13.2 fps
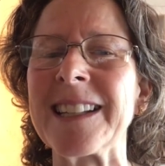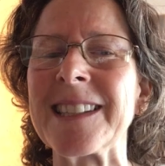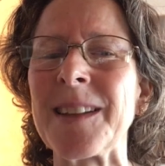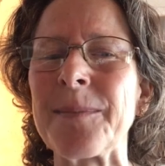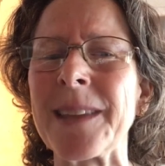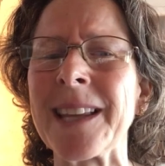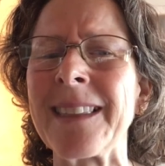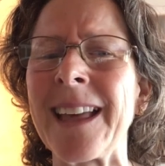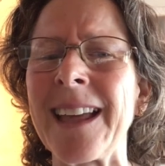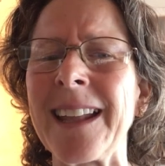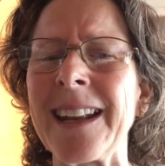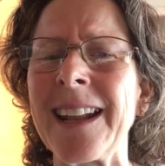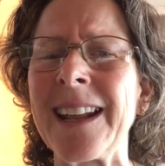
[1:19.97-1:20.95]
It's something
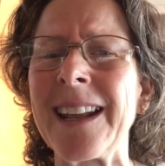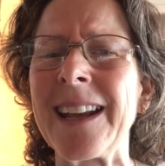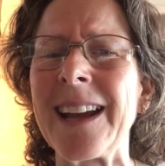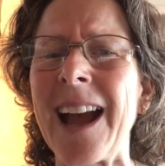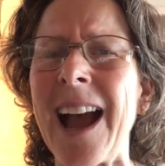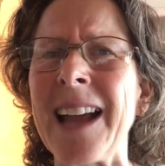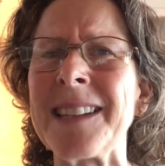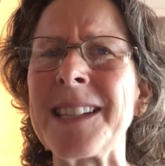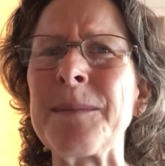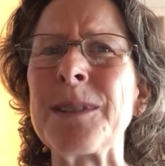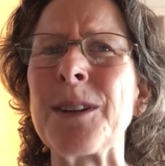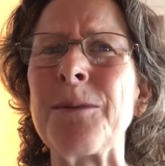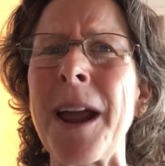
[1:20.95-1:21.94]
that I
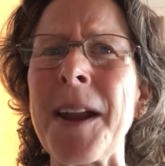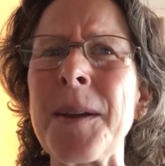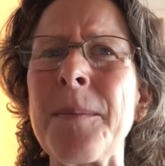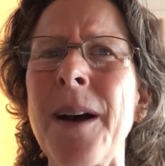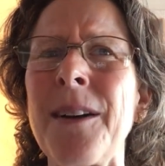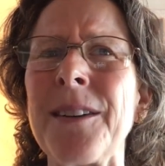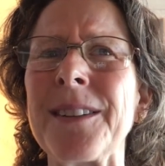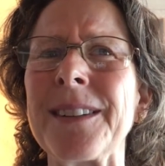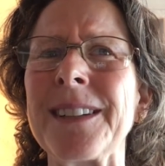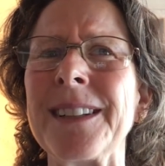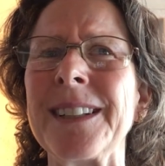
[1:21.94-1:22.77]
seem to write about